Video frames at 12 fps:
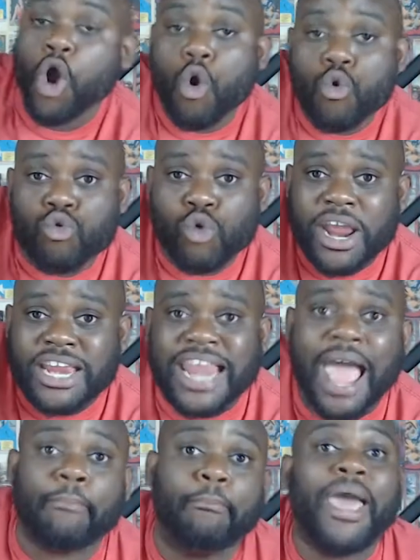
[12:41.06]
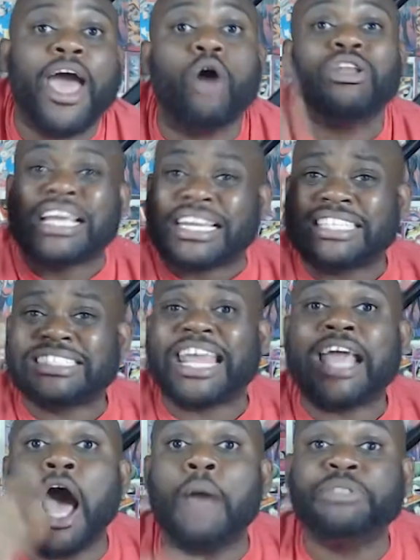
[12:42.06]
ring that bell to stay
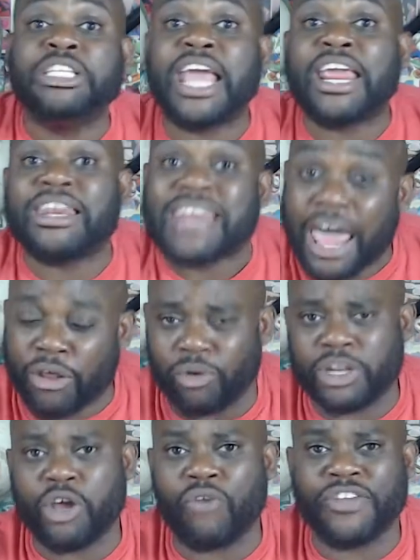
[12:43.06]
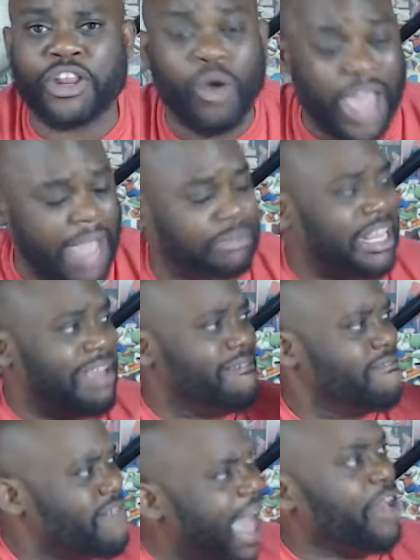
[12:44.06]
up to date, not only on video games,
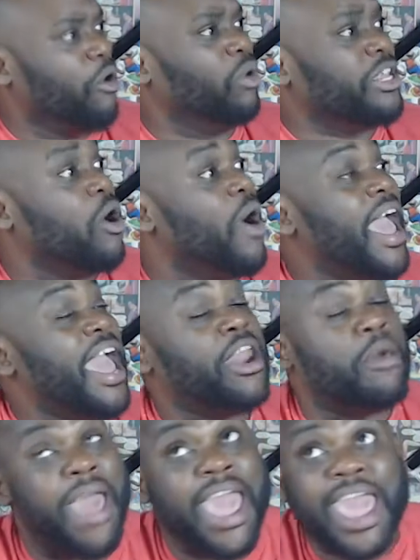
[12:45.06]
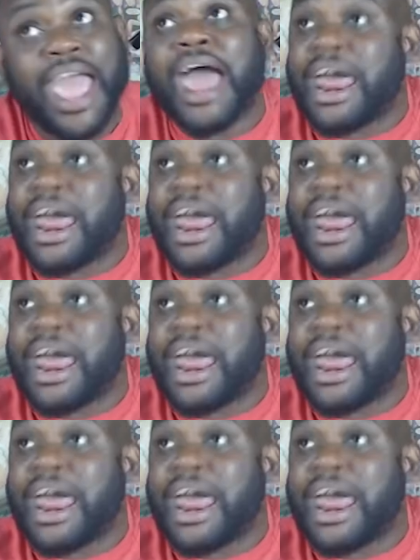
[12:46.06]
not only on anime,